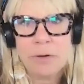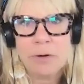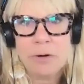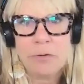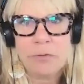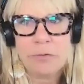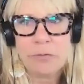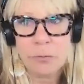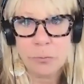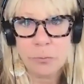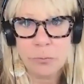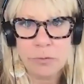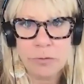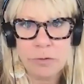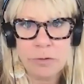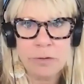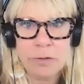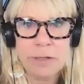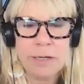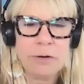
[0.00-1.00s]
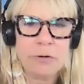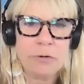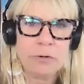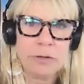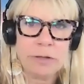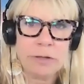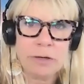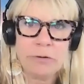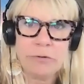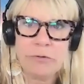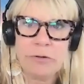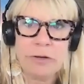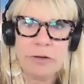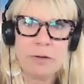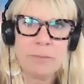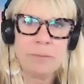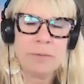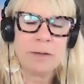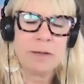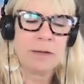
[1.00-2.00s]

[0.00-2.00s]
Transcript: her school and her leadership.